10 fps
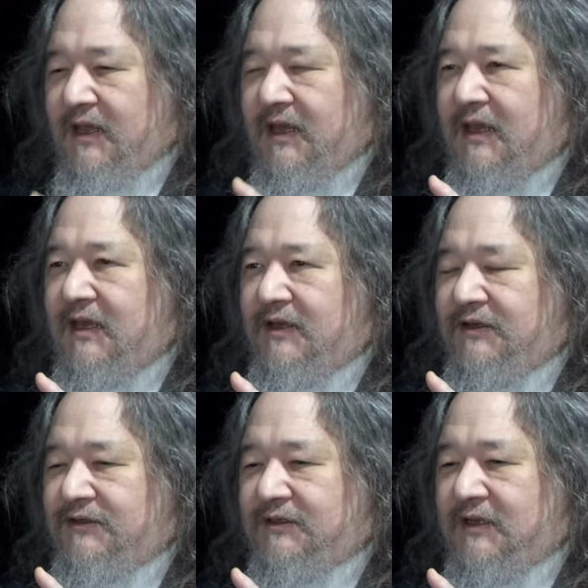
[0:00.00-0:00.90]

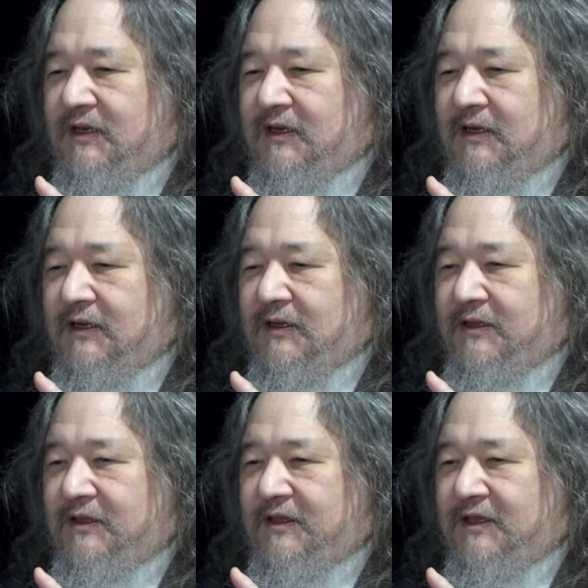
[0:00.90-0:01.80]
is uh,
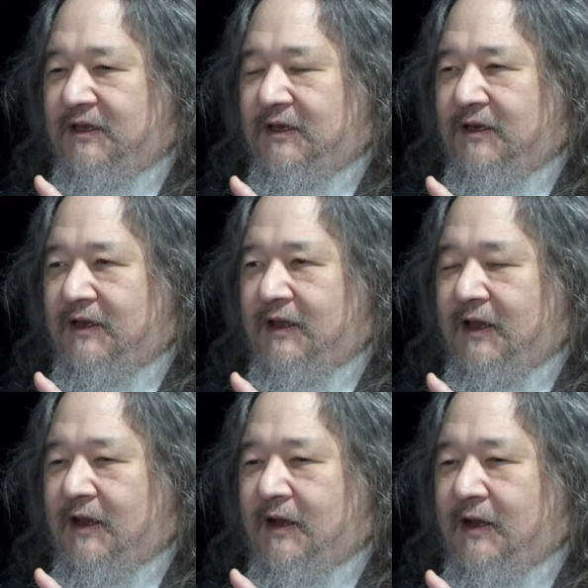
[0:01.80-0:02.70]
the
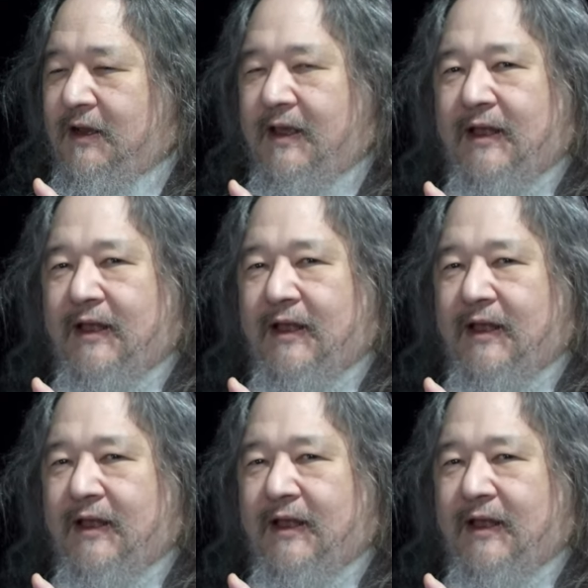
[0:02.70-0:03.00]
uh,